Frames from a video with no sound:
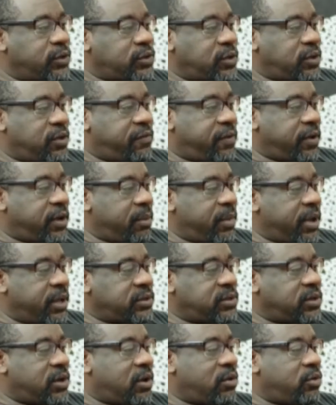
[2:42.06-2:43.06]
So the
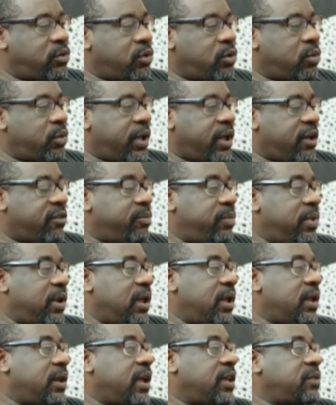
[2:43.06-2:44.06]
fundamental role we have
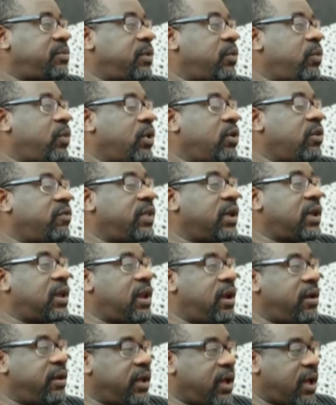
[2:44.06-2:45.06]
played has been one of the
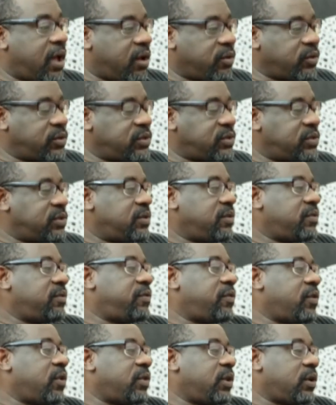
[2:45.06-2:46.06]
clearing house
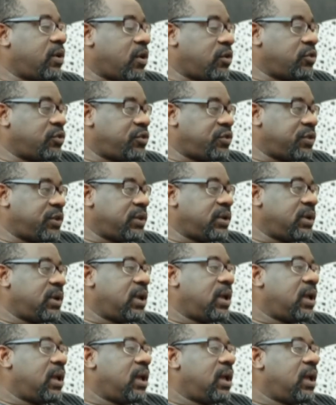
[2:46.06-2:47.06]
for the country.
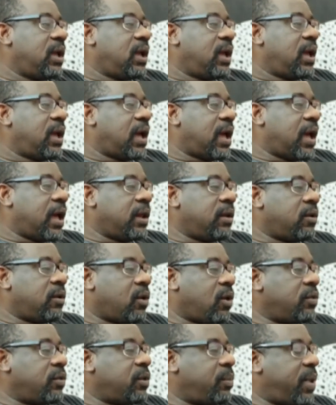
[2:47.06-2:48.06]

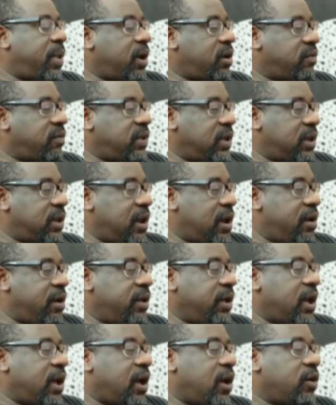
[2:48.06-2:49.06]
And on the back of the
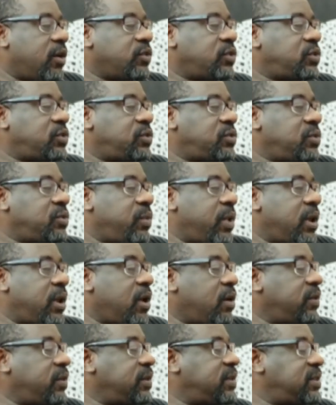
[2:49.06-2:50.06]
clearing house,
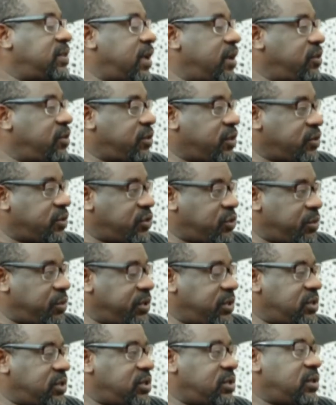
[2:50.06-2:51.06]
we're now the central
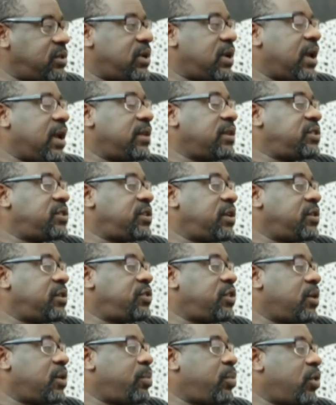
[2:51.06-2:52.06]
switch and the
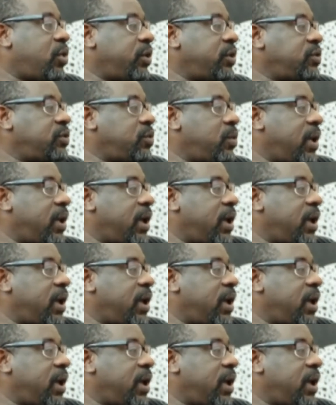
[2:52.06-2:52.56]
central point